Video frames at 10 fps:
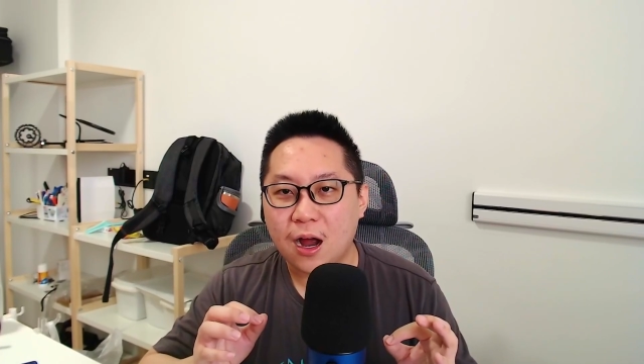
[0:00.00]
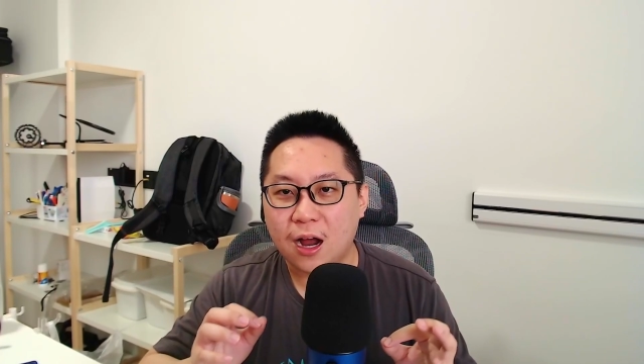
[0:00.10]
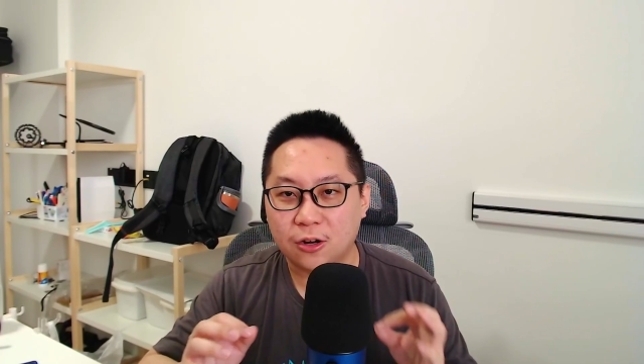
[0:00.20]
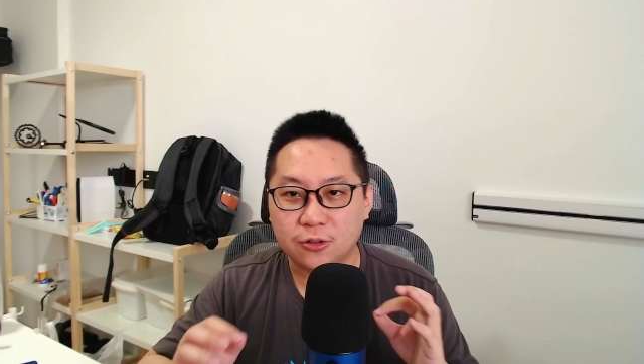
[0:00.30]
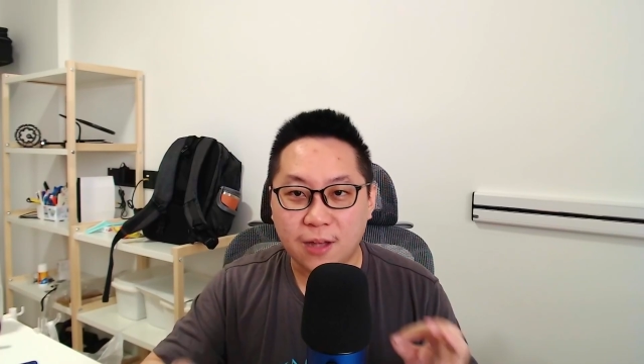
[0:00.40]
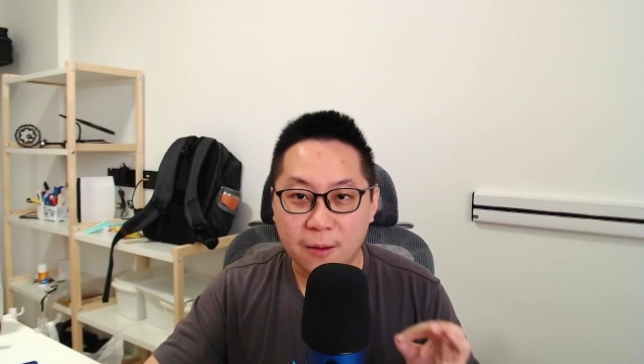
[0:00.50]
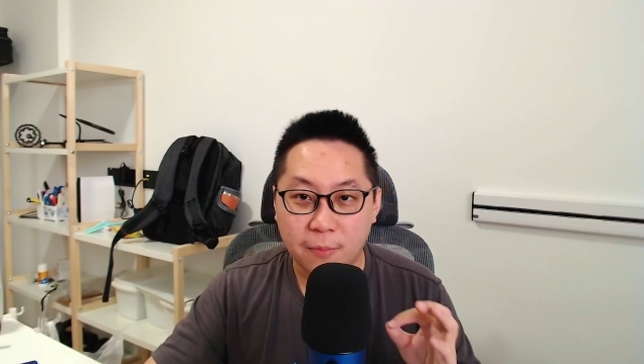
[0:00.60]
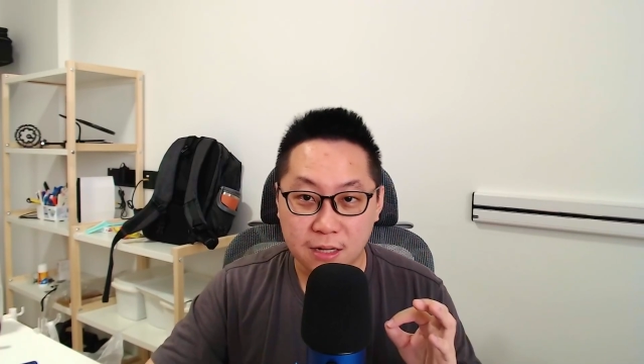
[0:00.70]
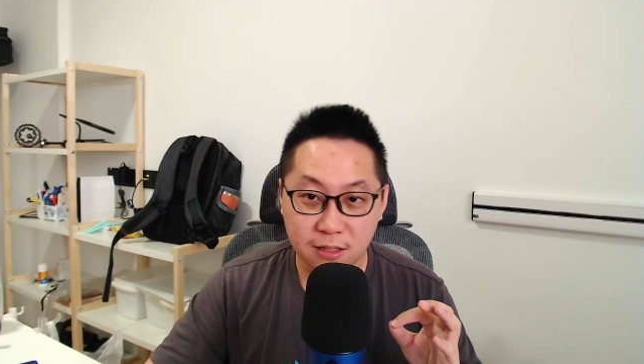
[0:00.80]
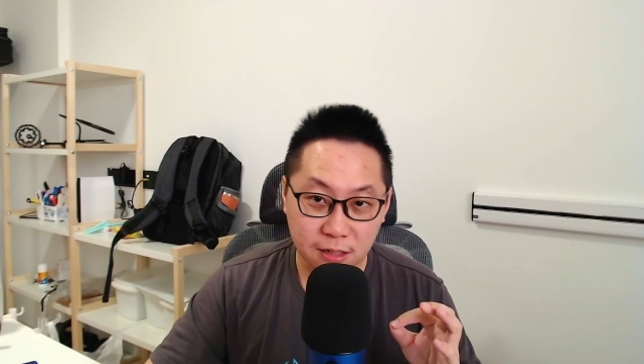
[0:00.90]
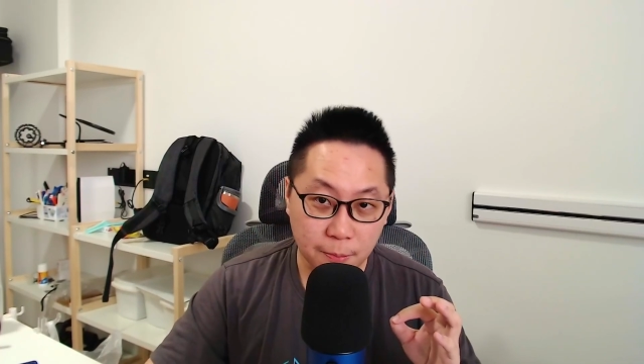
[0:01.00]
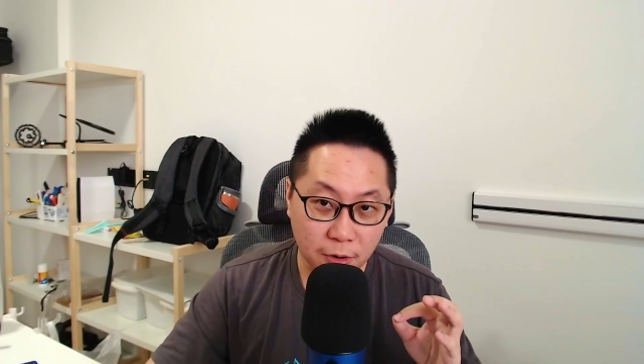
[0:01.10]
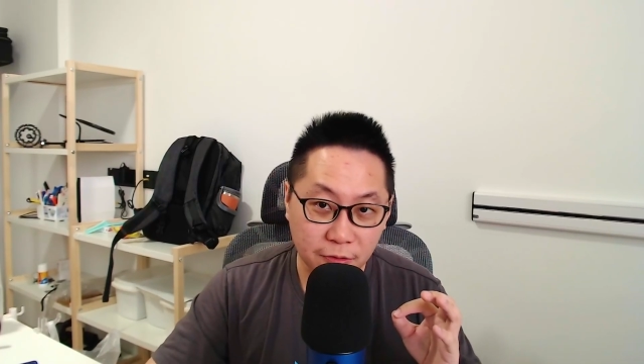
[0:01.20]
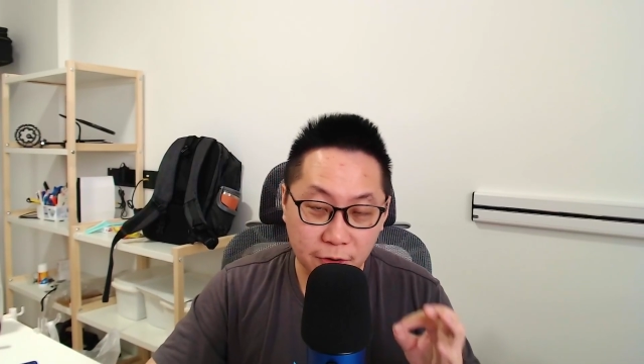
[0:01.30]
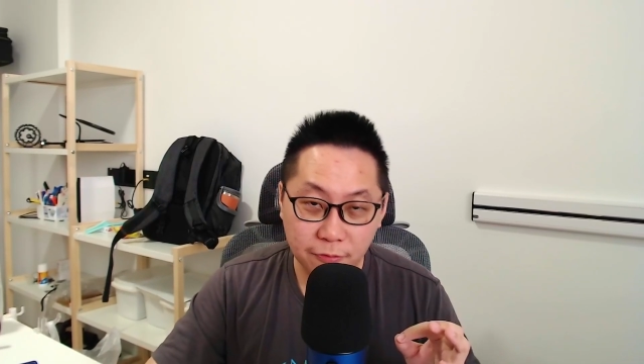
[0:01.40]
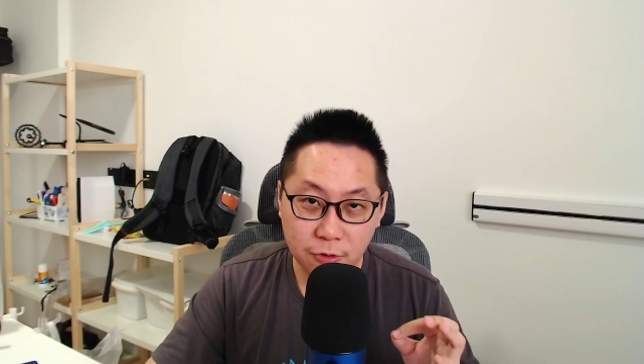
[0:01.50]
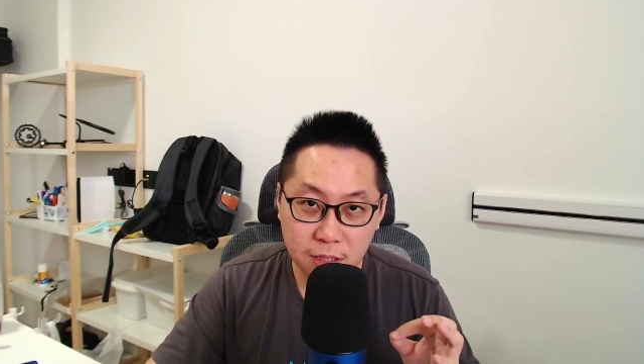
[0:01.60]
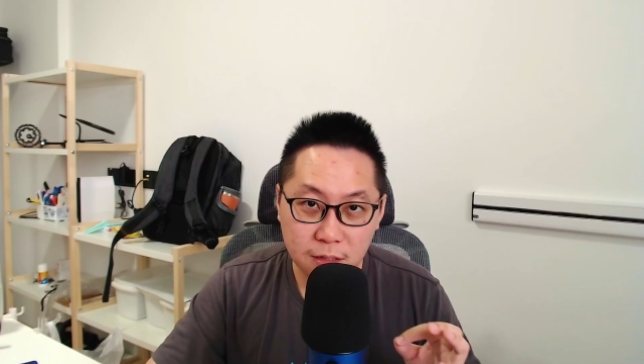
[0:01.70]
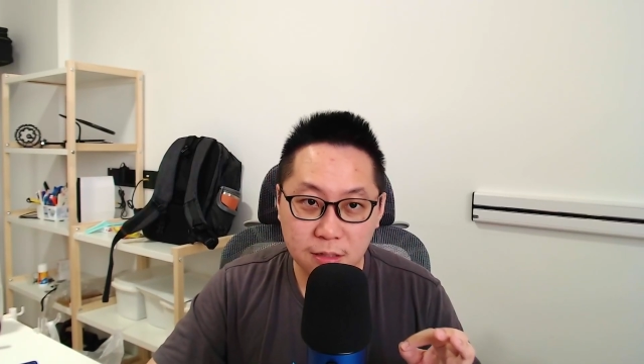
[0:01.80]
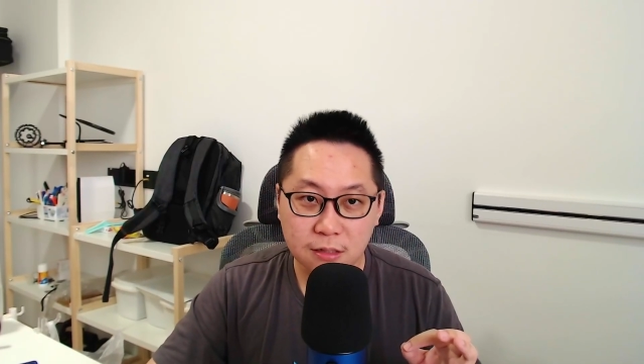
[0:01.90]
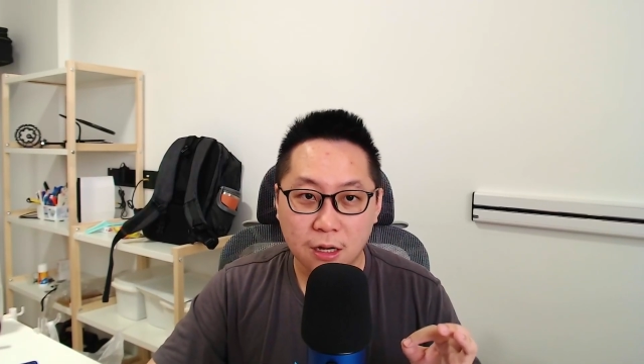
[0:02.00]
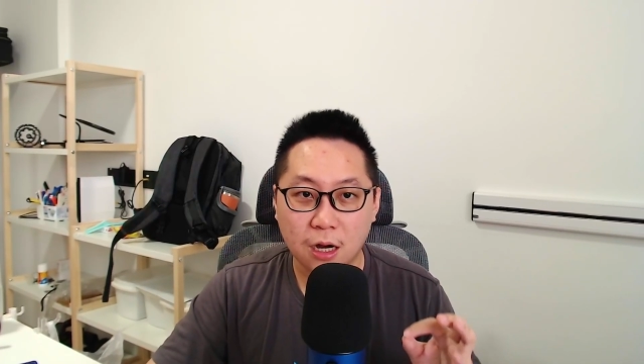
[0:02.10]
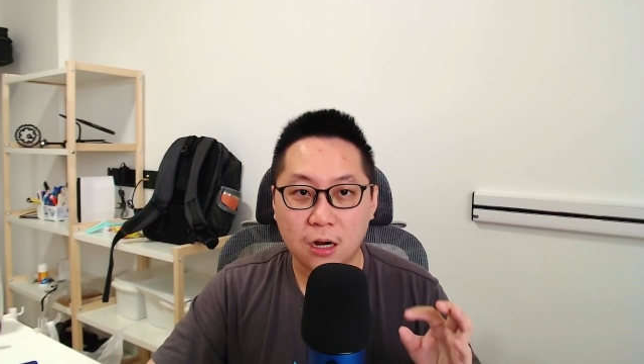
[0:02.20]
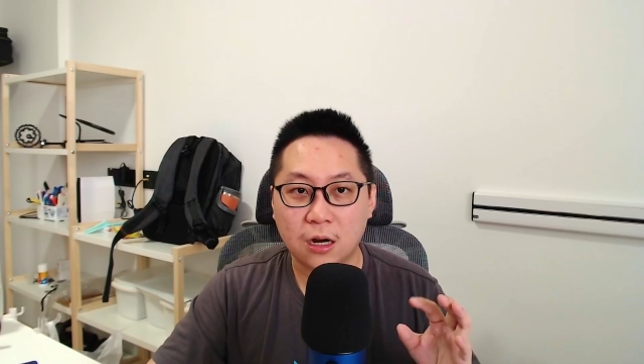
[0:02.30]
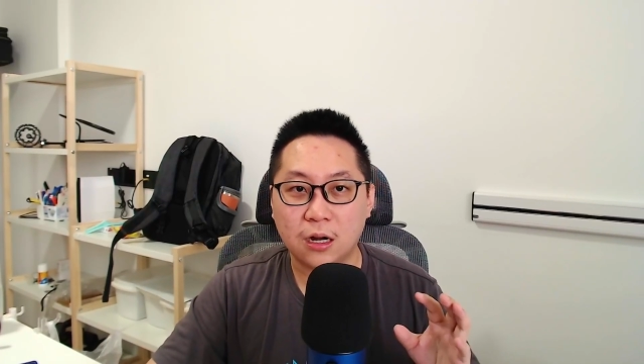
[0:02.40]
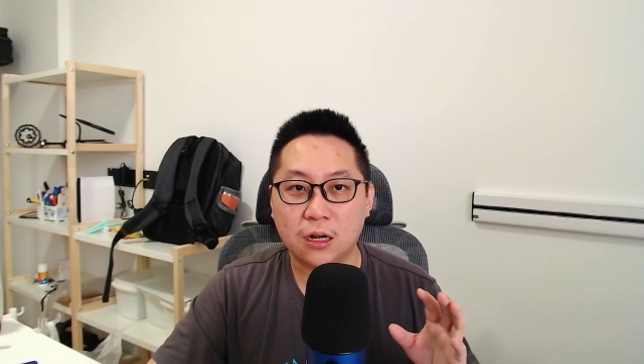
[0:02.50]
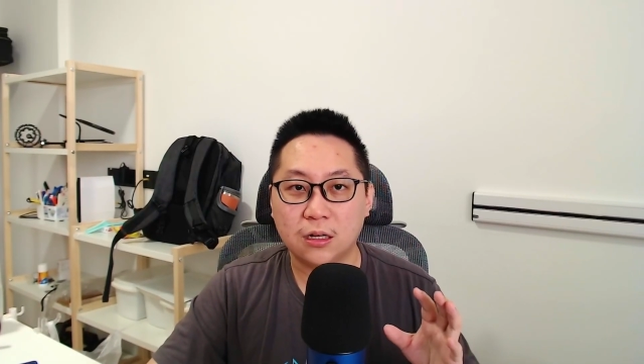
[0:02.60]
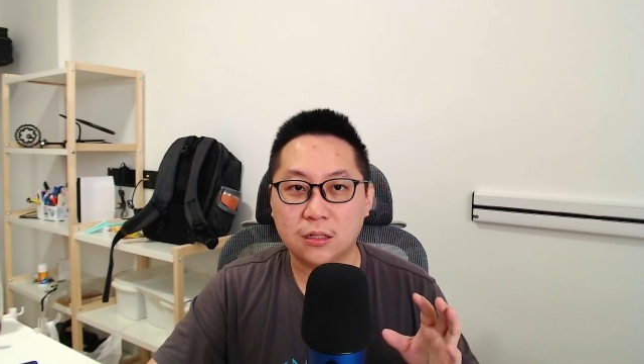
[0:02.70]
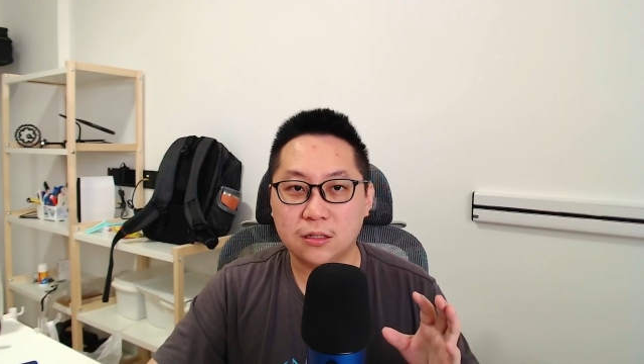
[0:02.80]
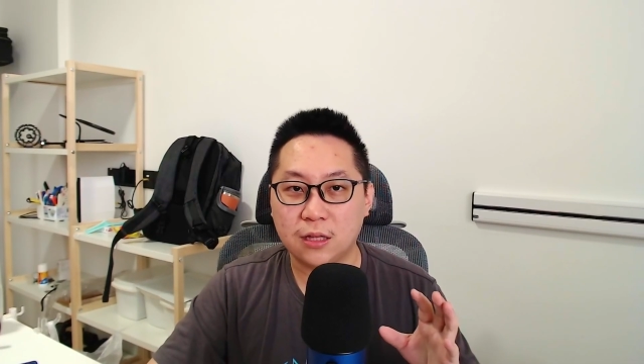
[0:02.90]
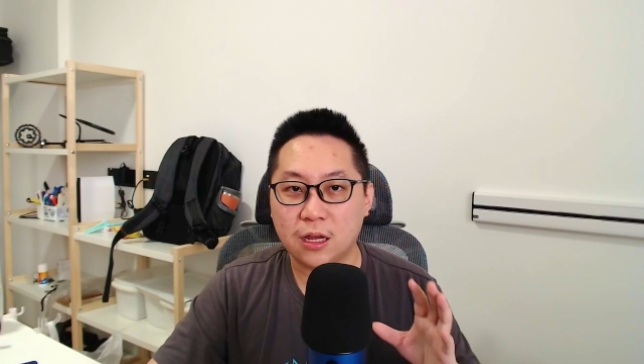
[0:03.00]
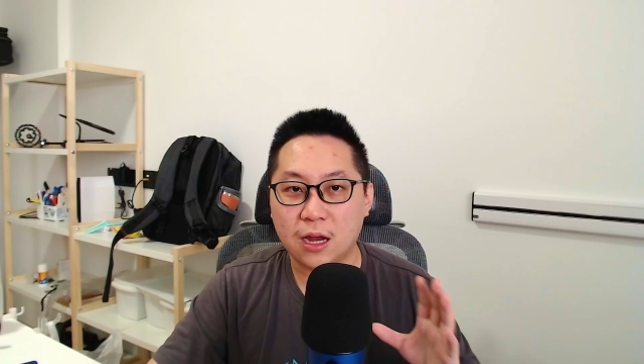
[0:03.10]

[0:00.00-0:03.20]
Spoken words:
are not done by Singapore influencers. They